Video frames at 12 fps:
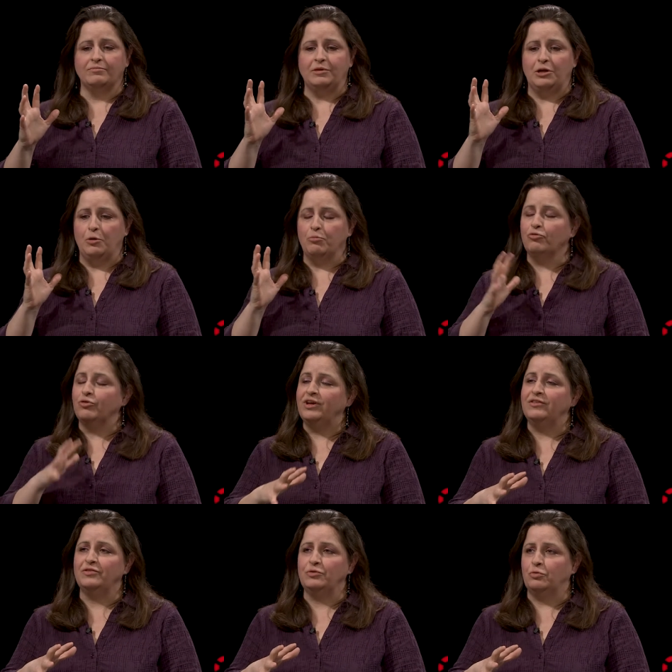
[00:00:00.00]
you know
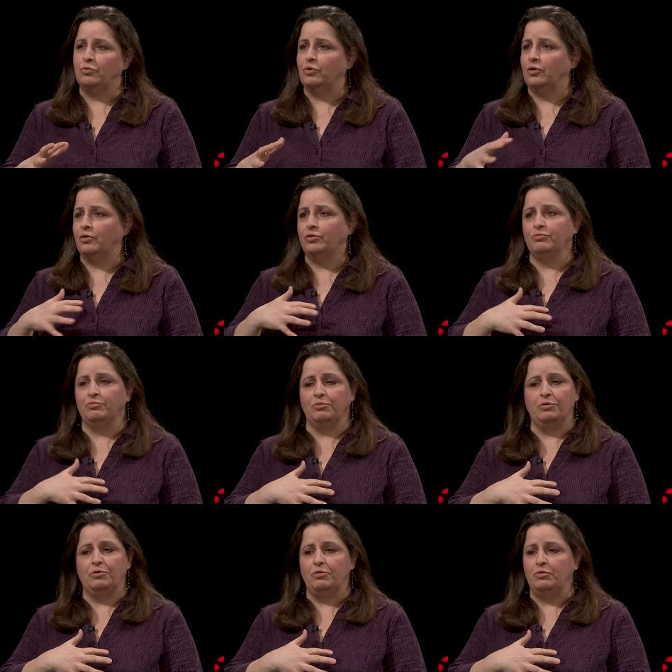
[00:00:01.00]
preschool
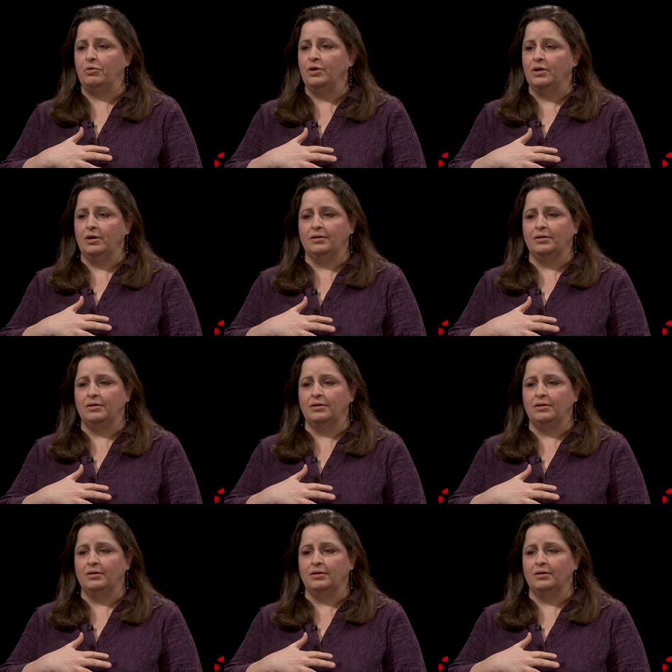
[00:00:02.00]
through